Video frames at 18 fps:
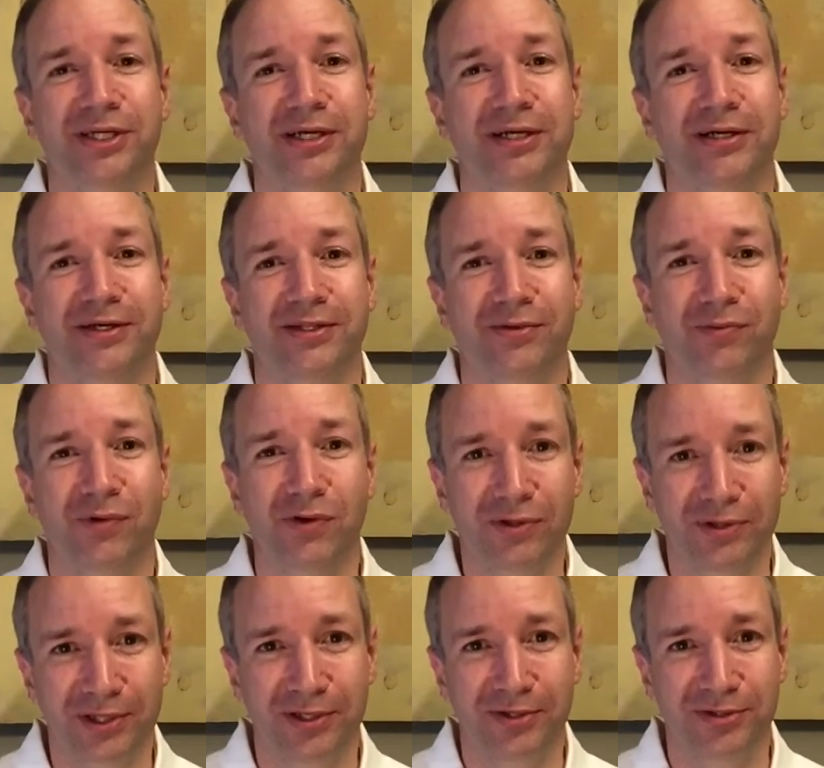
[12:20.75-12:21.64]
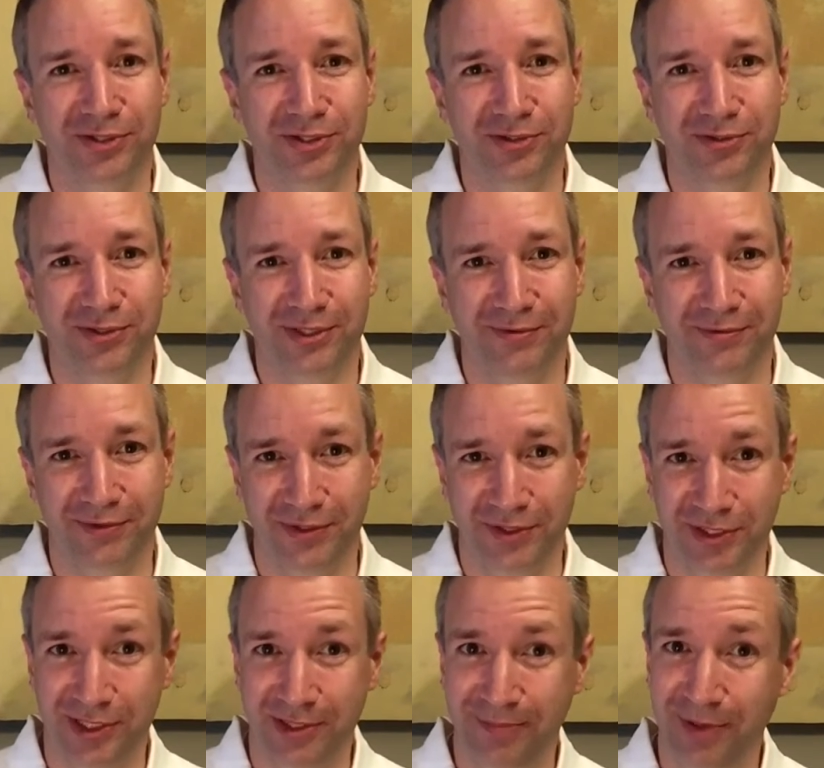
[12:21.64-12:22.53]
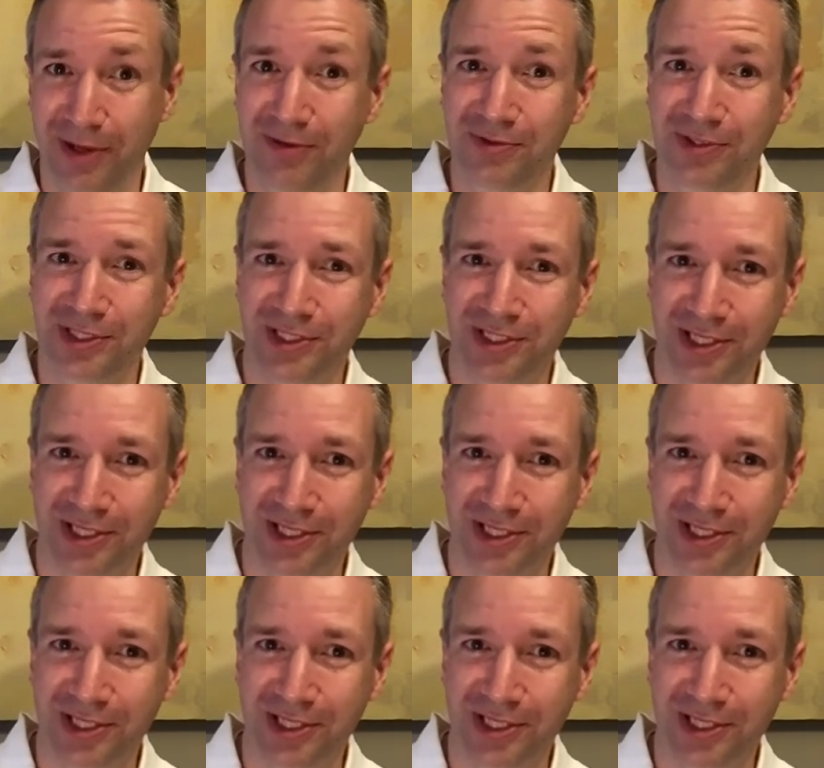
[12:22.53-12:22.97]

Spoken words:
the roller coaster that was supposed